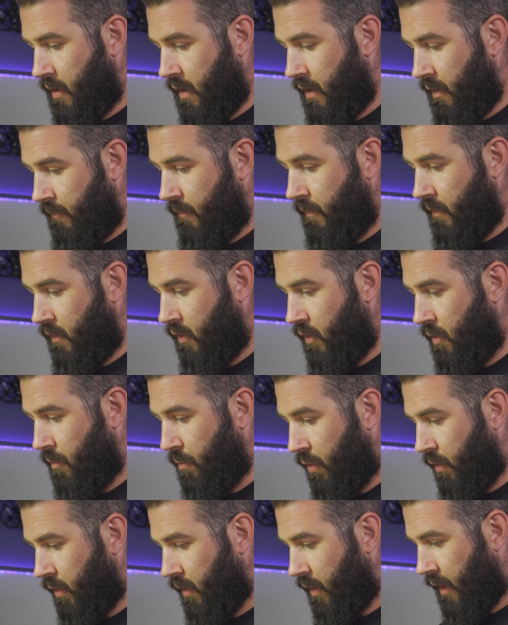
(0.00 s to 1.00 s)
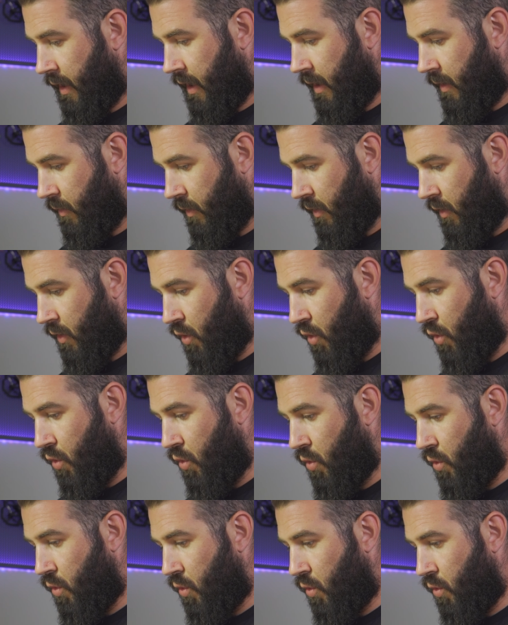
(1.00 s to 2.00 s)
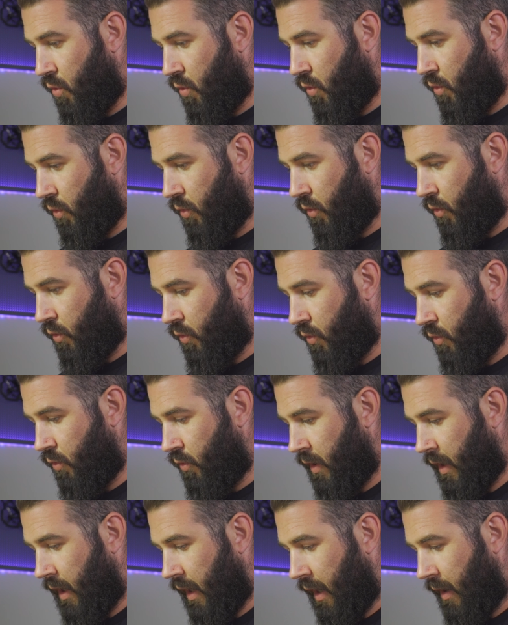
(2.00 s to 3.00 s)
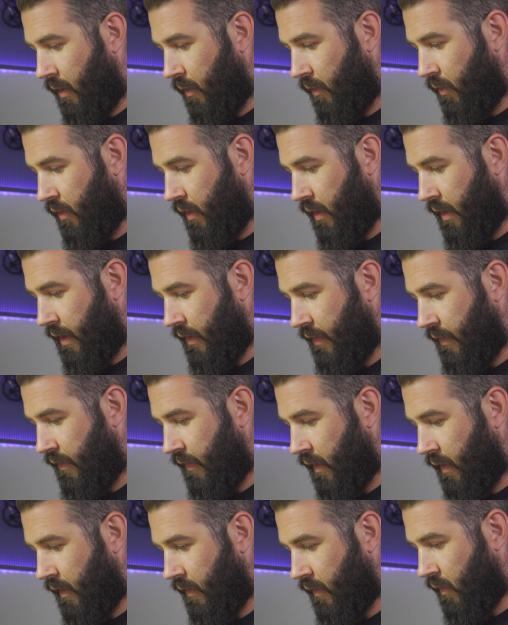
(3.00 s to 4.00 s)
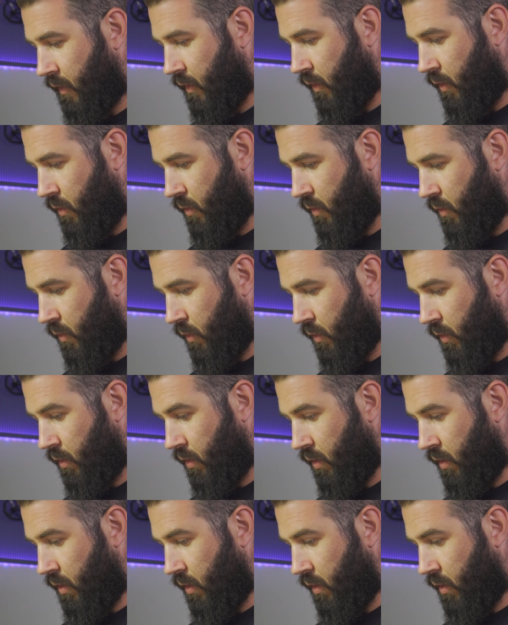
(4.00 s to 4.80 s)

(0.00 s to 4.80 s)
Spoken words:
have you pull it out. Oh, now this is cool.